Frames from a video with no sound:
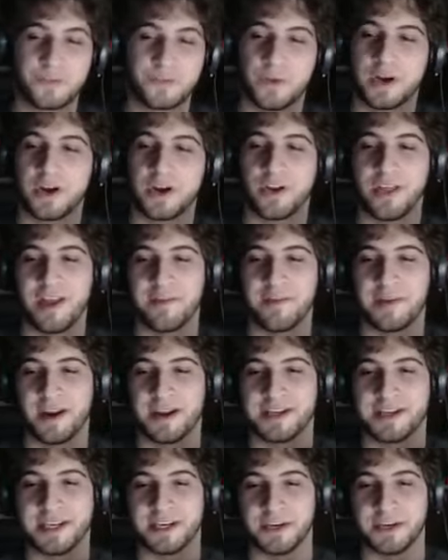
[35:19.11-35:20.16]
girl I met on
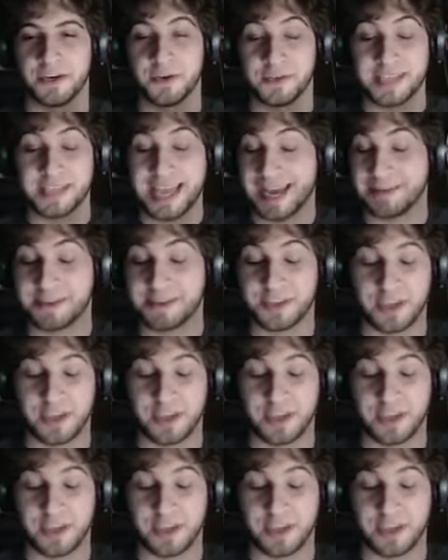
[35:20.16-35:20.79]
Tinder who's absolutely